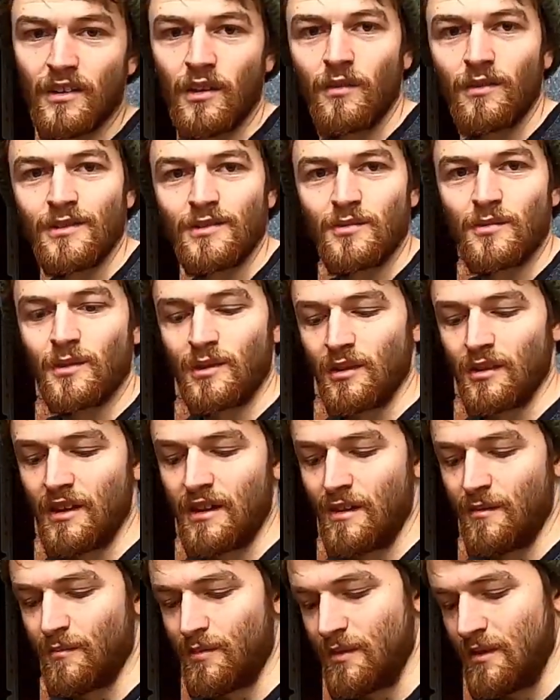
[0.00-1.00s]
going to a
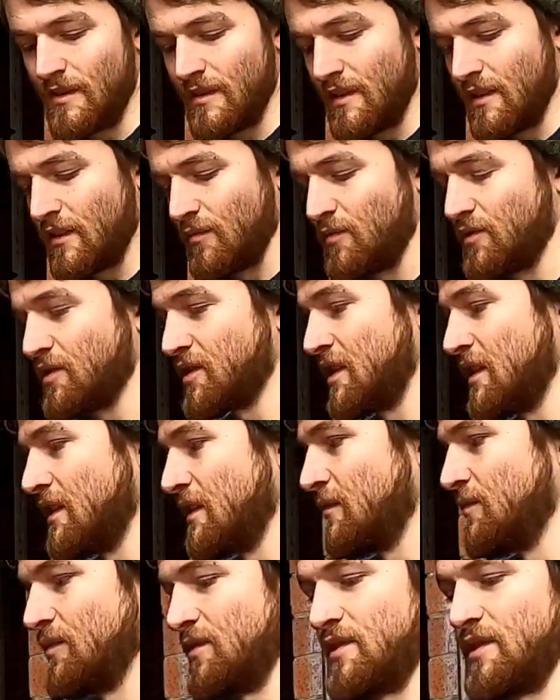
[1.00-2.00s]
clean. I'm just going to
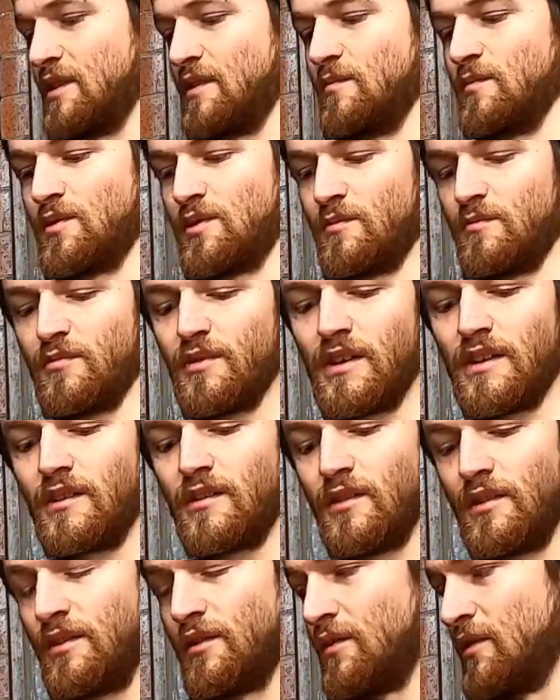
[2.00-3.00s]
give this a spray
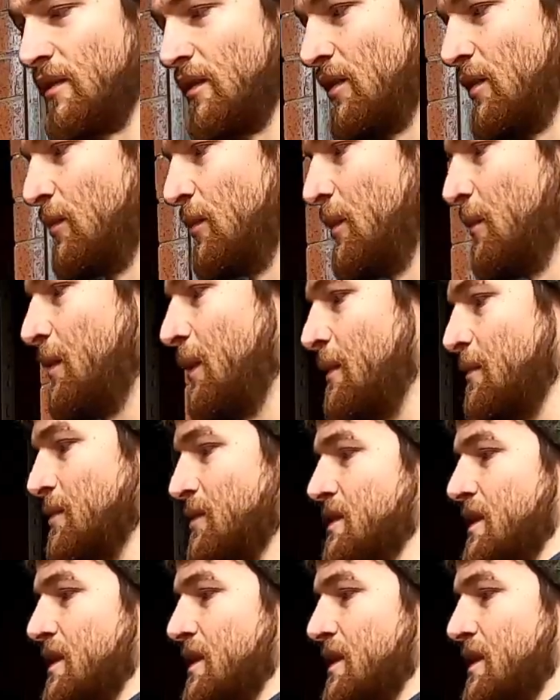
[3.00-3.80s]
cleaner and a little bit of paper